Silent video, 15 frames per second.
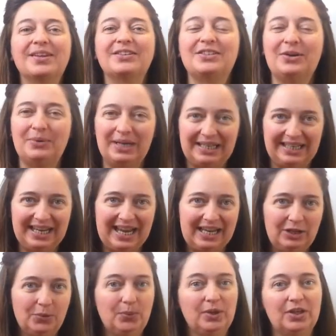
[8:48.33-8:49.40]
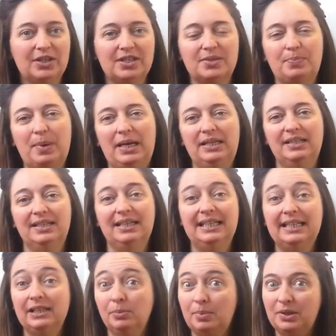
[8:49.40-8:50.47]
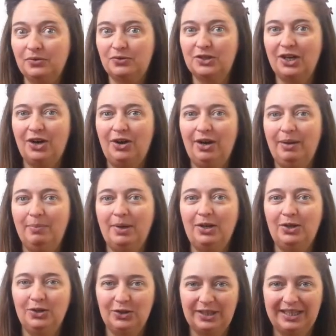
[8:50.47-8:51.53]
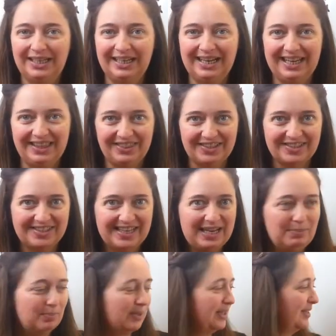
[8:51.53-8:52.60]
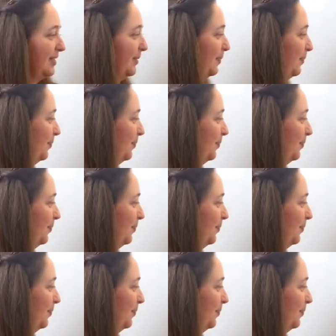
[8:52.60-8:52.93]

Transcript: So again, we're going to spend a little bit of time looking at the statement.